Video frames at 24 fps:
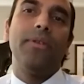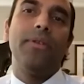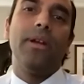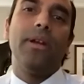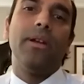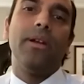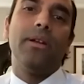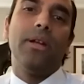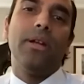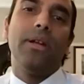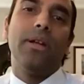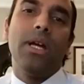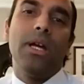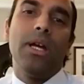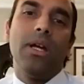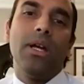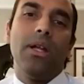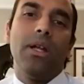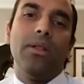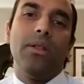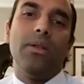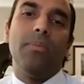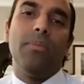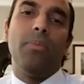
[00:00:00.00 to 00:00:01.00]
And
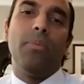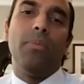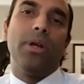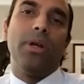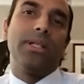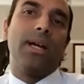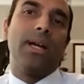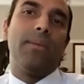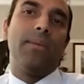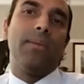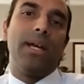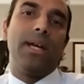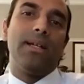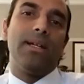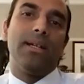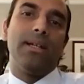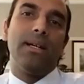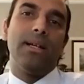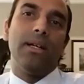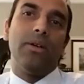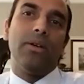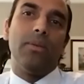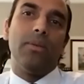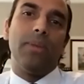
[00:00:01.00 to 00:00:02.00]
the point I made
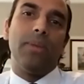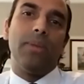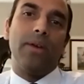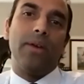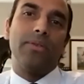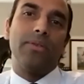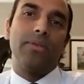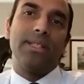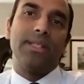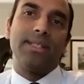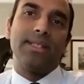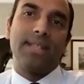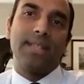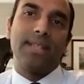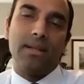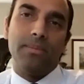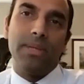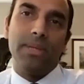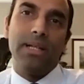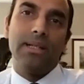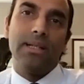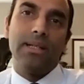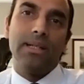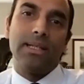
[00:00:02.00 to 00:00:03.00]
earlier about
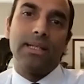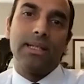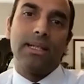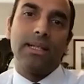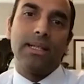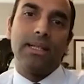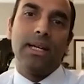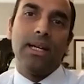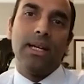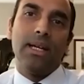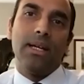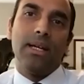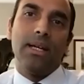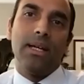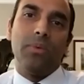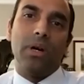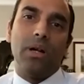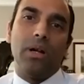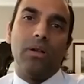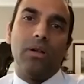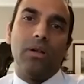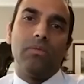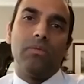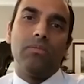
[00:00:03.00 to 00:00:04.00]
sustainability,
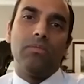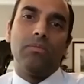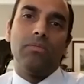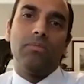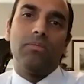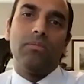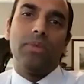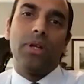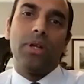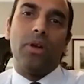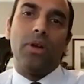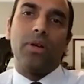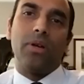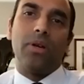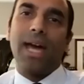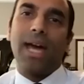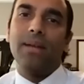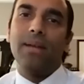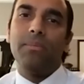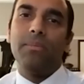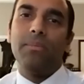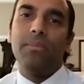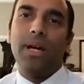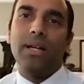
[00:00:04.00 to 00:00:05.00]
well, you know,
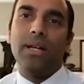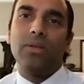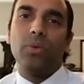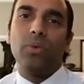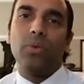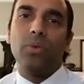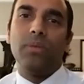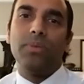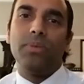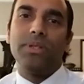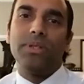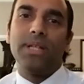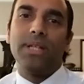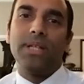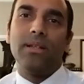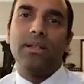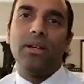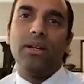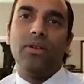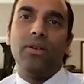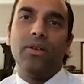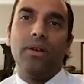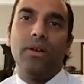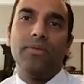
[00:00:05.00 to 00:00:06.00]
can it pay 12%
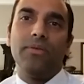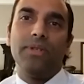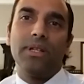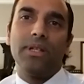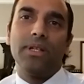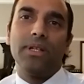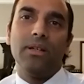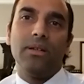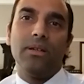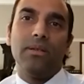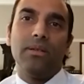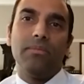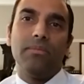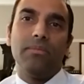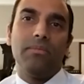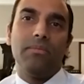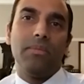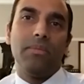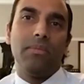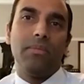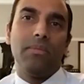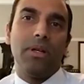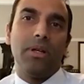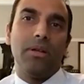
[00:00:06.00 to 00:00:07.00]
year after year?
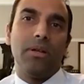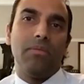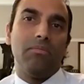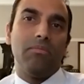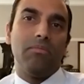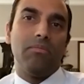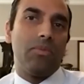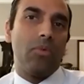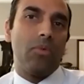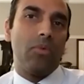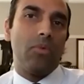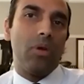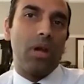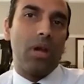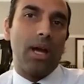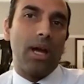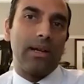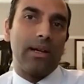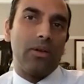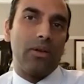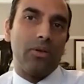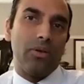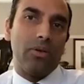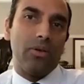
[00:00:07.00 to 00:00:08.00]
In all
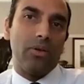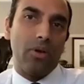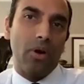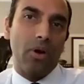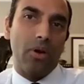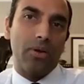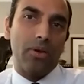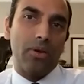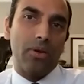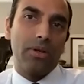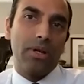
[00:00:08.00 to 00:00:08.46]
likelihood, not.